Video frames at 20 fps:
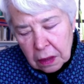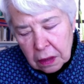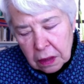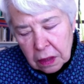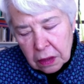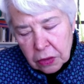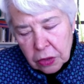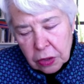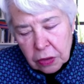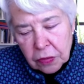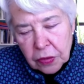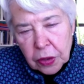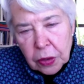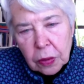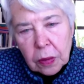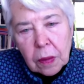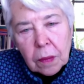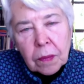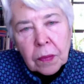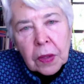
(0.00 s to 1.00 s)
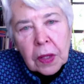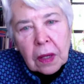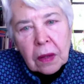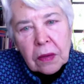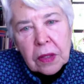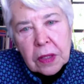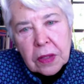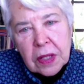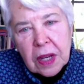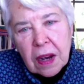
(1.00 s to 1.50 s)
interview,
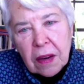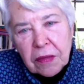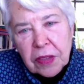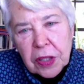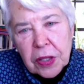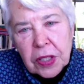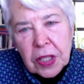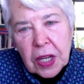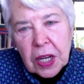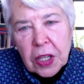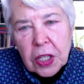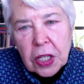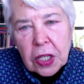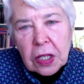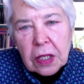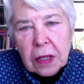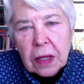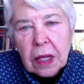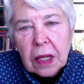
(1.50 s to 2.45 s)
this conversation.